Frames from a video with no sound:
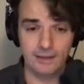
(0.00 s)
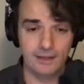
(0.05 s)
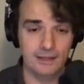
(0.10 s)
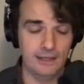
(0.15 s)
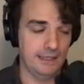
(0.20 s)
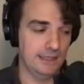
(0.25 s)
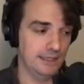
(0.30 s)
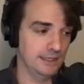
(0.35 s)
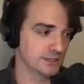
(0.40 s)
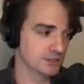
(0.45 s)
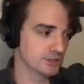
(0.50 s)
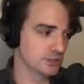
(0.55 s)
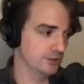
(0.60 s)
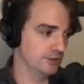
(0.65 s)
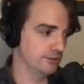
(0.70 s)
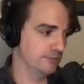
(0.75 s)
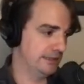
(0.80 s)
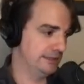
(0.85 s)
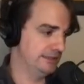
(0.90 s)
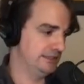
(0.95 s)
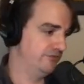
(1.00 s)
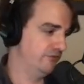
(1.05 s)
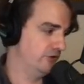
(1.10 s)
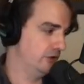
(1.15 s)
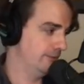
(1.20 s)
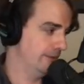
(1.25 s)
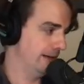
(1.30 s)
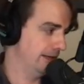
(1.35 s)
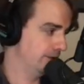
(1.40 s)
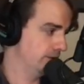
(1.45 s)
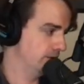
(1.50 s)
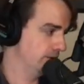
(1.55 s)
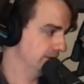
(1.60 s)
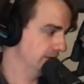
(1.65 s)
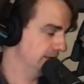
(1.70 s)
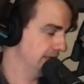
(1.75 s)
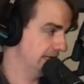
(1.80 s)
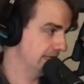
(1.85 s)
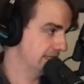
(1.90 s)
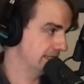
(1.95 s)
Uh, so by default, Micronaut
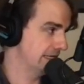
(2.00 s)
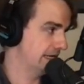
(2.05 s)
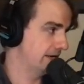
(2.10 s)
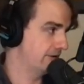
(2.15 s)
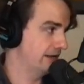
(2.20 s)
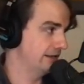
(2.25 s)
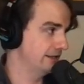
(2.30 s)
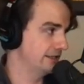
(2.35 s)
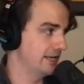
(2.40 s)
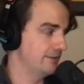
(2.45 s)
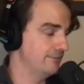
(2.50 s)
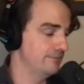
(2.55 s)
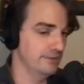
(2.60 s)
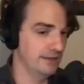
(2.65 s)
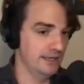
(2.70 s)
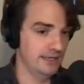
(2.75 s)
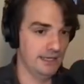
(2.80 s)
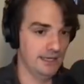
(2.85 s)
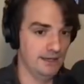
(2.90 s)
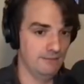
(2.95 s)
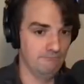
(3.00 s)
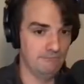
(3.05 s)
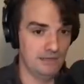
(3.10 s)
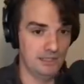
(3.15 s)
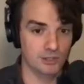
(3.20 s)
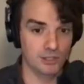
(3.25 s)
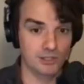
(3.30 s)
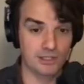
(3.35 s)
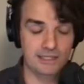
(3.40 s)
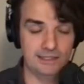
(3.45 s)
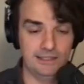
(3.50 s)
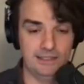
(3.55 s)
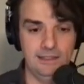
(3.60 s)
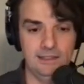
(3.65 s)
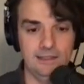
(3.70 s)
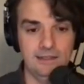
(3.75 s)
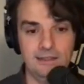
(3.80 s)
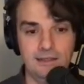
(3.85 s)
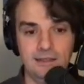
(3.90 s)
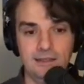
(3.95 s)
has a runtime uh, built on
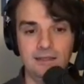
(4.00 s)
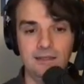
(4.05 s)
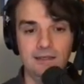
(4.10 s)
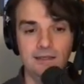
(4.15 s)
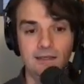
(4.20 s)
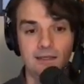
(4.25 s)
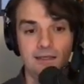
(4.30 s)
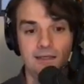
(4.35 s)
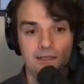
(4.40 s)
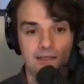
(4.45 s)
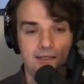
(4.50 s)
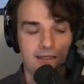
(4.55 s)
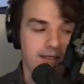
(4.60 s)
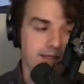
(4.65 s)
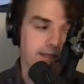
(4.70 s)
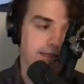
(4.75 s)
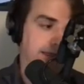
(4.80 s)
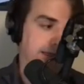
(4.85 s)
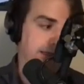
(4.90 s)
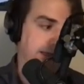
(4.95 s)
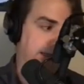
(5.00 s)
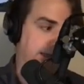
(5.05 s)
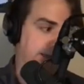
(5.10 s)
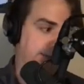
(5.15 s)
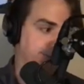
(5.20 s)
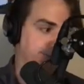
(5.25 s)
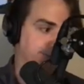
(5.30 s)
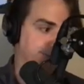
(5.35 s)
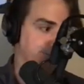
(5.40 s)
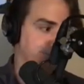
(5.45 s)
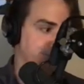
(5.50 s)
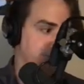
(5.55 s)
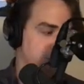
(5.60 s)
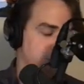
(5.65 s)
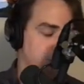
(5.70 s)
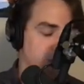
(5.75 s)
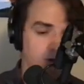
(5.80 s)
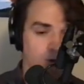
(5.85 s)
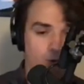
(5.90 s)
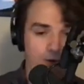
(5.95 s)
Netty. Um,
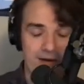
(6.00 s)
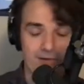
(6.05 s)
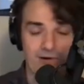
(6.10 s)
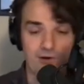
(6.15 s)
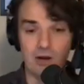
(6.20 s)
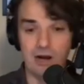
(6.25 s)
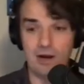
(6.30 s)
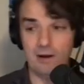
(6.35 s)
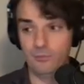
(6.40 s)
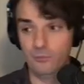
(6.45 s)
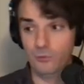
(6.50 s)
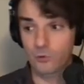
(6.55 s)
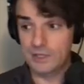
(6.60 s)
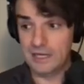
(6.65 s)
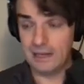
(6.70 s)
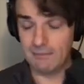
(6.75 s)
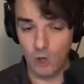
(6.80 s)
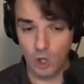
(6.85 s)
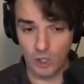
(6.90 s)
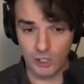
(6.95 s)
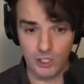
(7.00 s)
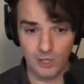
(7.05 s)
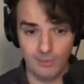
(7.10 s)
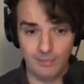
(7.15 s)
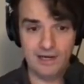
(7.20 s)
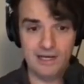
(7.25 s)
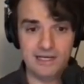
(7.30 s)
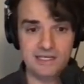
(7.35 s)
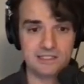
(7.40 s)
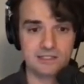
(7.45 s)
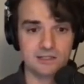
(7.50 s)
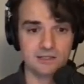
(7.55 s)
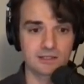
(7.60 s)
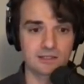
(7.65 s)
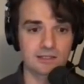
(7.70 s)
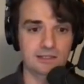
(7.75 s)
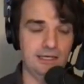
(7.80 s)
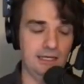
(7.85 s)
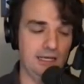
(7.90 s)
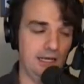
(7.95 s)
so whenever you are doing a blocking
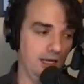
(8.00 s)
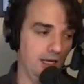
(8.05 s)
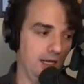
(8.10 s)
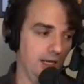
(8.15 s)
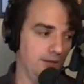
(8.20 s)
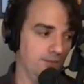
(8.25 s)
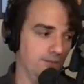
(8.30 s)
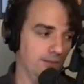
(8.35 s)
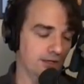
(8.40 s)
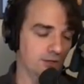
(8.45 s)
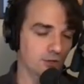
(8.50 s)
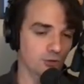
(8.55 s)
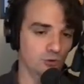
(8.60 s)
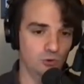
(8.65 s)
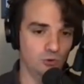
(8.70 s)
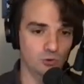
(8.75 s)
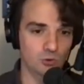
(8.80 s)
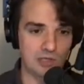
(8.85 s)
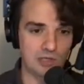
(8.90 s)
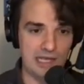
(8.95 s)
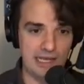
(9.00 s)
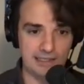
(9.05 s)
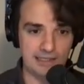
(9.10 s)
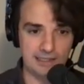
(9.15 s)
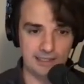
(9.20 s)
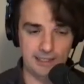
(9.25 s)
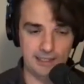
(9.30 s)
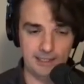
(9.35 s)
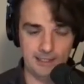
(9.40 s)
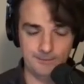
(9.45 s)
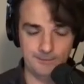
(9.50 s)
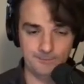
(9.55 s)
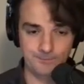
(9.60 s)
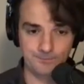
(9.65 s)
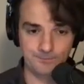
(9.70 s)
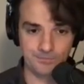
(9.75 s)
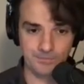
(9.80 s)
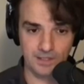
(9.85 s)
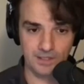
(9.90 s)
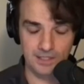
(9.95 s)
operation uh, in Micronaut two, like
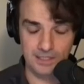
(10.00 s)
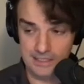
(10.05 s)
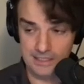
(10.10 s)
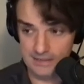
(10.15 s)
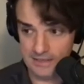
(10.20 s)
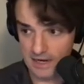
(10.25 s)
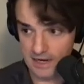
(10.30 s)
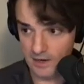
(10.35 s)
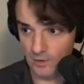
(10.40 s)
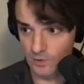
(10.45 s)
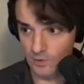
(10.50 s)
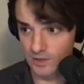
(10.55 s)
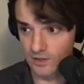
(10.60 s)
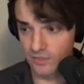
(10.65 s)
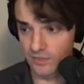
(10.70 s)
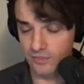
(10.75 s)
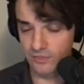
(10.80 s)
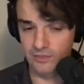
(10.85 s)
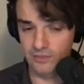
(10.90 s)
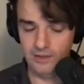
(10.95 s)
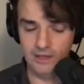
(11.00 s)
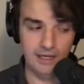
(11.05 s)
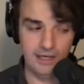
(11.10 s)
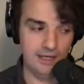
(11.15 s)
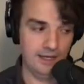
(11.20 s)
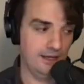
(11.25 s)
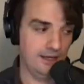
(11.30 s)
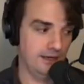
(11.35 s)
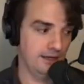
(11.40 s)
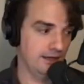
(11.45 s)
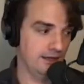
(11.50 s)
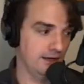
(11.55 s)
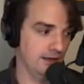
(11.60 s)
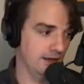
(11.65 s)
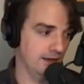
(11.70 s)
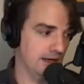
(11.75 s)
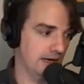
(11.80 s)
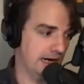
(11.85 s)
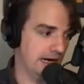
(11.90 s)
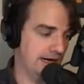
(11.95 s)
um, either with the
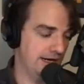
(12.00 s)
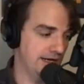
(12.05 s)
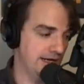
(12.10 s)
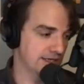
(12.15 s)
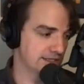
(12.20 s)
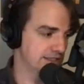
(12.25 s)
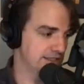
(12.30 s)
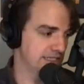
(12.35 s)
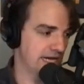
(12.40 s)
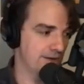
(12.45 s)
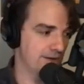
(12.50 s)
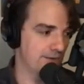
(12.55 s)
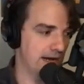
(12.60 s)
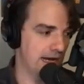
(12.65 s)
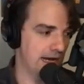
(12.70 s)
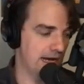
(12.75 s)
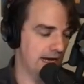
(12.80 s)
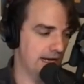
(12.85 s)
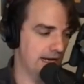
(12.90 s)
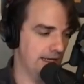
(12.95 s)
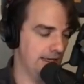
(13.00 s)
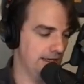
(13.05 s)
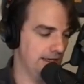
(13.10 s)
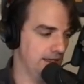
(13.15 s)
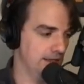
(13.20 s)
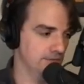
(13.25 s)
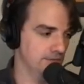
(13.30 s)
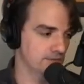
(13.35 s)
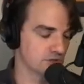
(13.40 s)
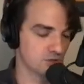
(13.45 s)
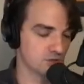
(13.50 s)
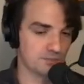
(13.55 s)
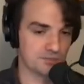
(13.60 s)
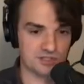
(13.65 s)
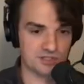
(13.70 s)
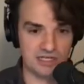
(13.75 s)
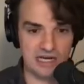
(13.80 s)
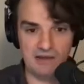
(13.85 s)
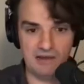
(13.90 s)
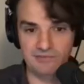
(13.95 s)
RxJava um,
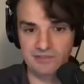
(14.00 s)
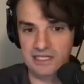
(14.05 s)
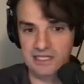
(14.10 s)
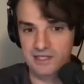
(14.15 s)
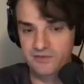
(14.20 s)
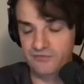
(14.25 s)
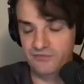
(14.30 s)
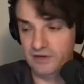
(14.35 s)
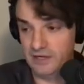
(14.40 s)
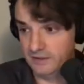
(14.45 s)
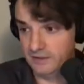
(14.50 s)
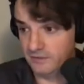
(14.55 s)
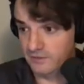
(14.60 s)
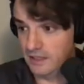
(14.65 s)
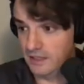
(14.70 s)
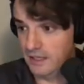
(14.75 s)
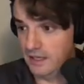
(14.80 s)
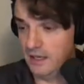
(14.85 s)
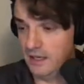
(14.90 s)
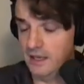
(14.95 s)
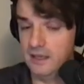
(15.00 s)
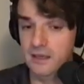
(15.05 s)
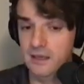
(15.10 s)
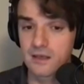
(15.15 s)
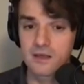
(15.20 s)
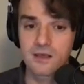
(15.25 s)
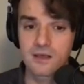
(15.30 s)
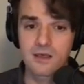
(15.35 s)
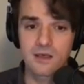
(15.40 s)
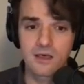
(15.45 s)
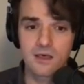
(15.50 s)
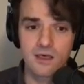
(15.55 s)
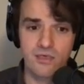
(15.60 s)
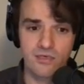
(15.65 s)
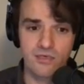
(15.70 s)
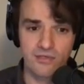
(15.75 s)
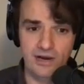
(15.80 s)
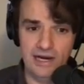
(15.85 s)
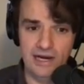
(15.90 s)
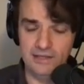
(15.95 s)
subscribed in a different uh,
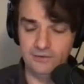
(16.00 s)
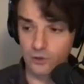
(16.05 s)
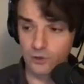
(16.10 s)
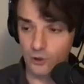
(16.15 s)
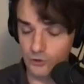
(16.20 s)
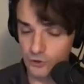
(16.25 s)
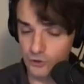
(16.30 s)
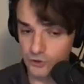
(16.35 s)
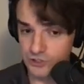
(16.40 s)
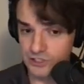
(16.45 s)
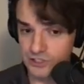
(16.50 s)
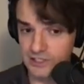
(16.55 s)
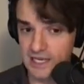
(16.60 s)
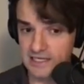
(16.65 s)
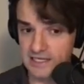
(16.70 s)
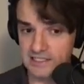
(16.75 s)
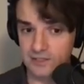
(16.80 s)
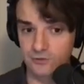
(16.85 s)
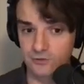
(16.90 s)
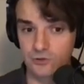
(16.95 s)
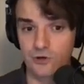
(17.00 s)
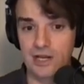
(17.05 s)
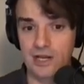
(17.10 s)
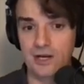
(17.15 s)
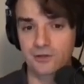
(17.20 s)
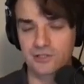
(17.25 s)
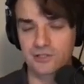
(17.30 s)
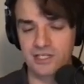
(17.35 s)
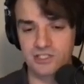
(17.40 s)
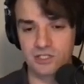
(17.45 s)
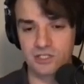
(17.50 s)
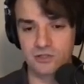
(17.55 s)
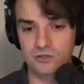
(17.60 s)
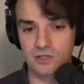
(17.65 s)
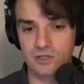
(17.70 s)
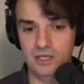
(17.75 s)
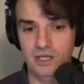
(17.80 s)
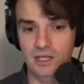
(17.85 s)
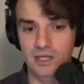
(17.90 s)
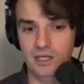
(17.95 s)
thread or using the execute on annotation,
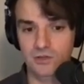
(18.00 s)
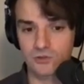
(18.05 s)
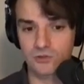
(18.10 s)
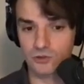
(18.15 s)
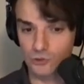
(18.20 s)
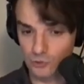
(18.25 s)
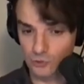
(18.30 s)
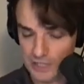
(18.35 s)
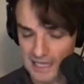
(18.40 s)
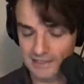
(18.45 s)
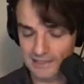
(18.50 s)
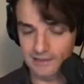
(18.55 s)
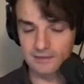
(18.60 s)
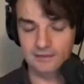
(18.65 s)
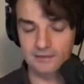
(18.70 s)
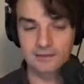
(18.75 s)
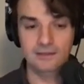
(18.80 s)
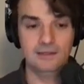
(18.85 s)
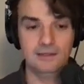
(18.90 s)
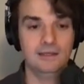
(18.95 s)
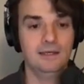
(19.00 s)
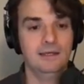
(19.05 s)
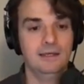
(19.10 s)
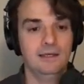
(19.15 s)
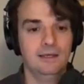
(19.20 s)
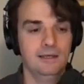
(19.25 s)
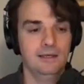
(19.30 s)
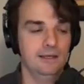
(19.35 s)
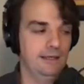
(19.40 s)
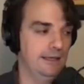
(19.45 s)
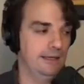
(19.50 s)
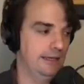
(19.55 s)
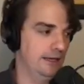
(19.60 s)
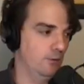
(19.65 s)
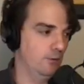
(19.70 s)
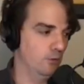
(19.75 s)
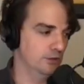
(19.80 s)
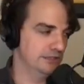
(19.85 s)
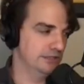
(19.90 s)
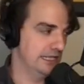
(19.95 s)
uh, you should do that. Uh,
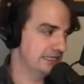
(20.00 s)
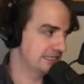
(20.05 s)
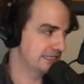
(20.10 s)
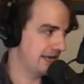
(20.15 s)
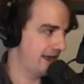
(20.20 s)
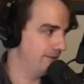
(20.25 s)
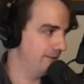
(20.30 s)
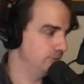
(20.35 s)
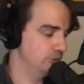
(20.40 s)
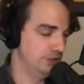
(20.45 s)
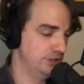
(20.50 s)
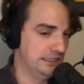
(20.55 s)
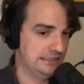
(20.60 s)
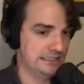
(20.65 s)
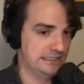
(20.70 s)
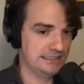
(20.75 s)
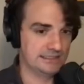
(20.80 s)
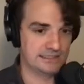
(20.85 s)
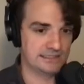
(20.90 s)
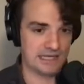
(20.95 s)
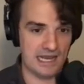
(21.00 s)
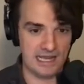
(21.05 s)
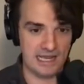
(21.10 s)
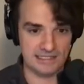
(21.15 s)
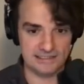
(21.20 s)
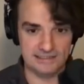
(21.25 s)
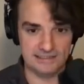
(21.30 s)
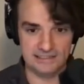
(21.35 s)
what else I am doing in that class?